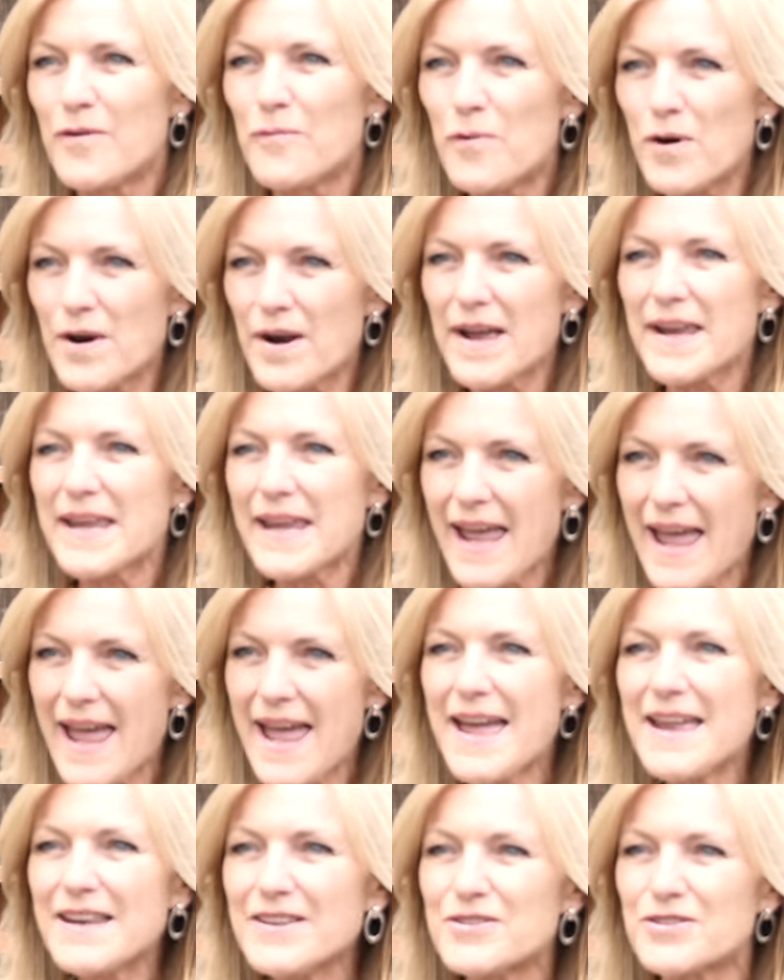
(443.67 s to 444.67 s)
What I
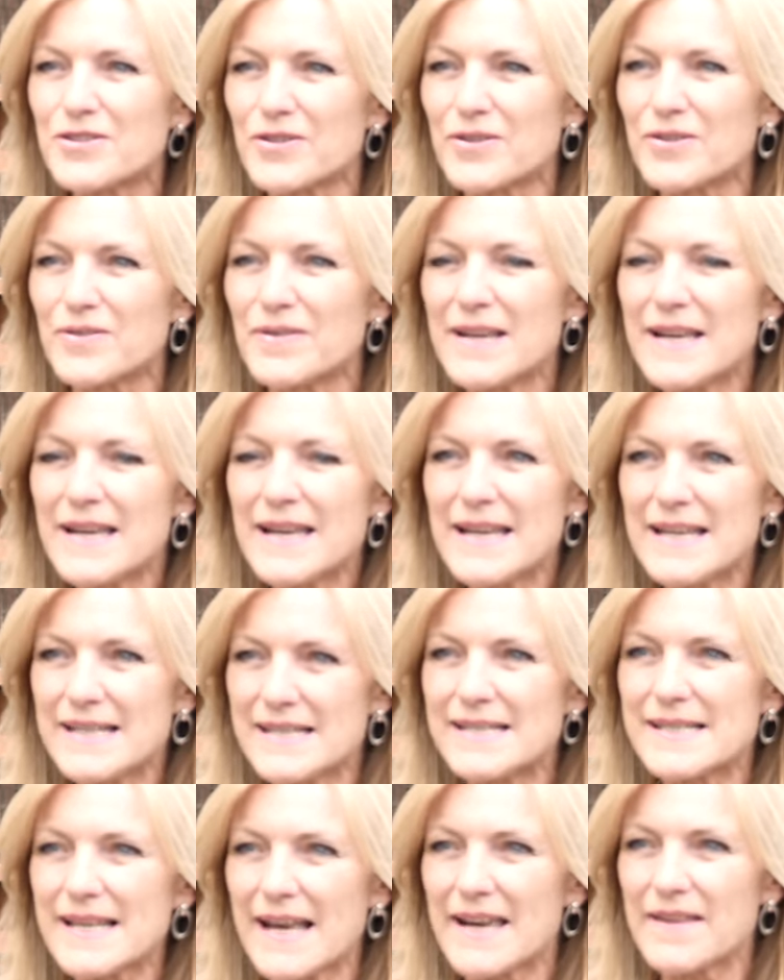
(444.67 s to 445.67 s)
can do
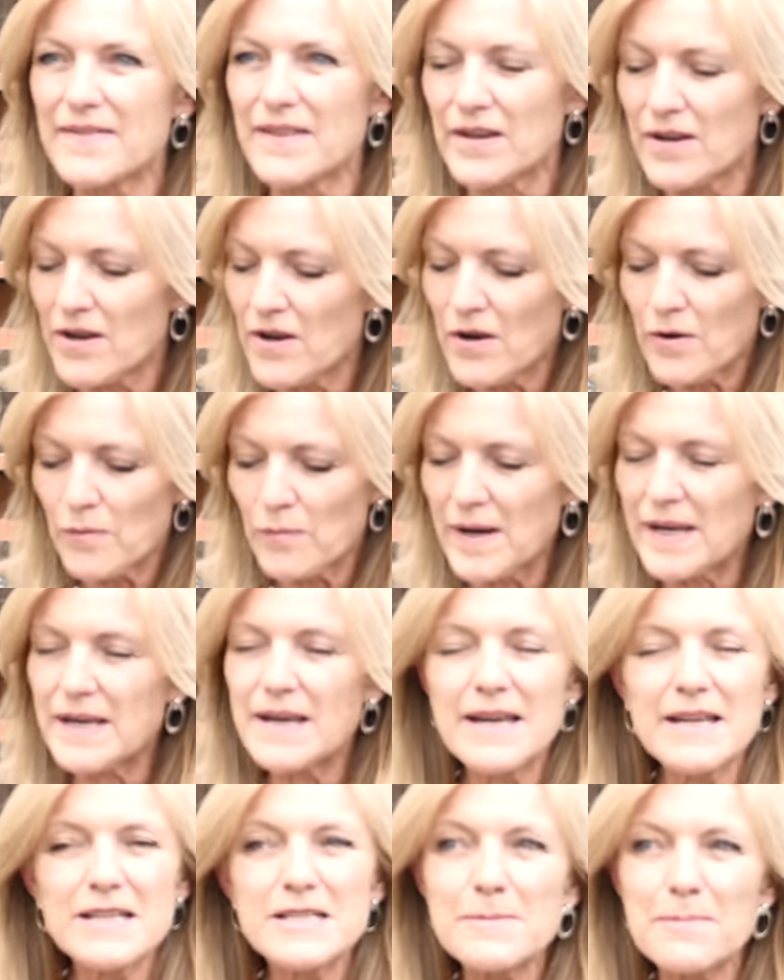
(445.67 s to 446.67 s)
is say that we
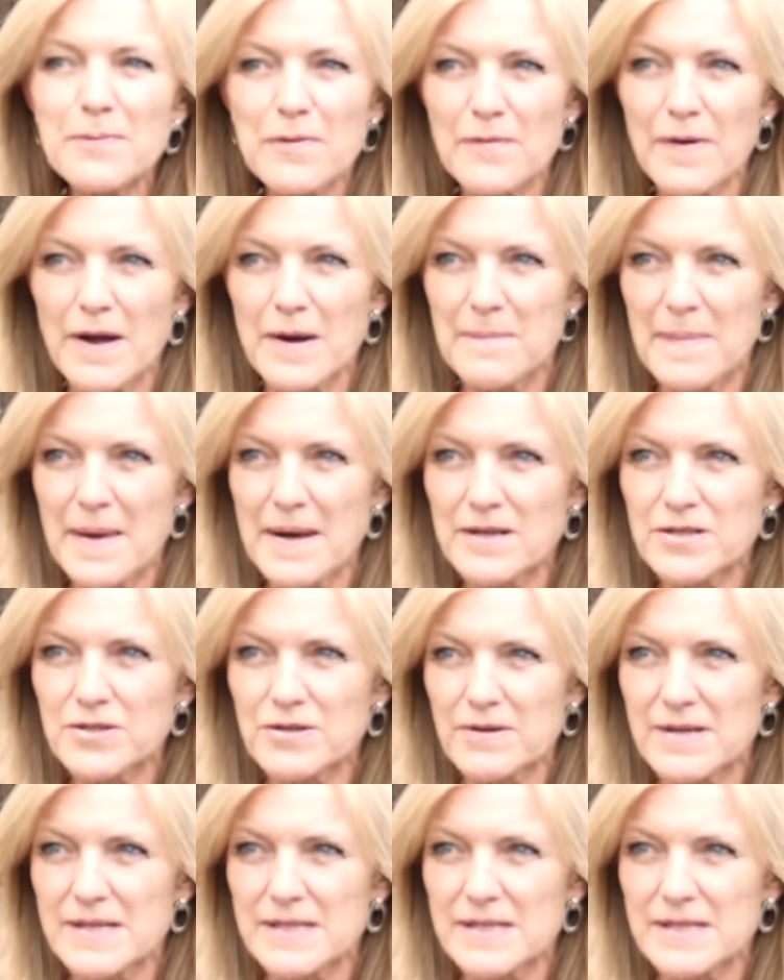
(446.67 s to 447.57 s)
need to provide better